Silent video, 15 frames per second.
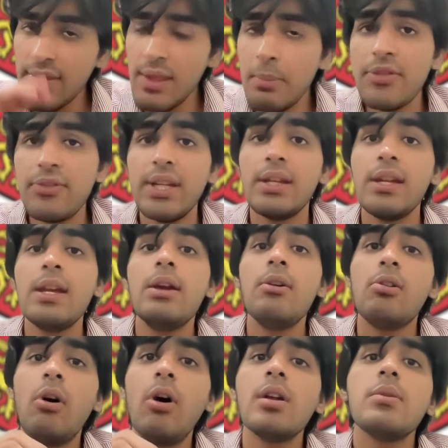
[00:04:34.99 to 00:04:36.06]
Number three,
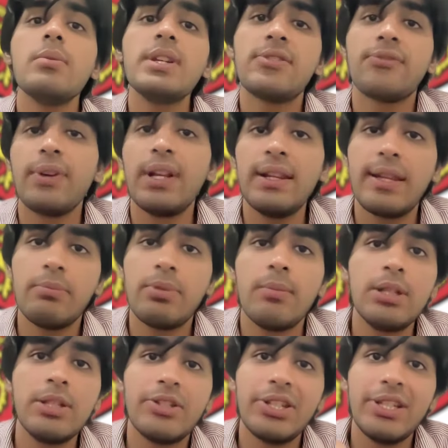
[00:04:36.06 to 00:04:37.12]
always fill the
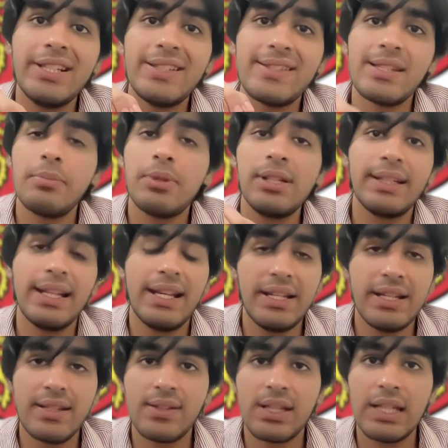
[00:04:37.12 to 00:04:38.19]
bubble sheet
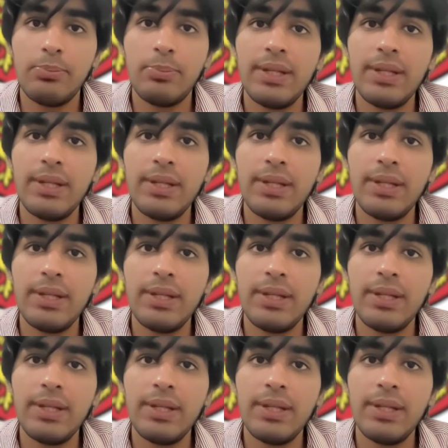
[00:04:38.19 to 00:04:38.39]
simultaneously.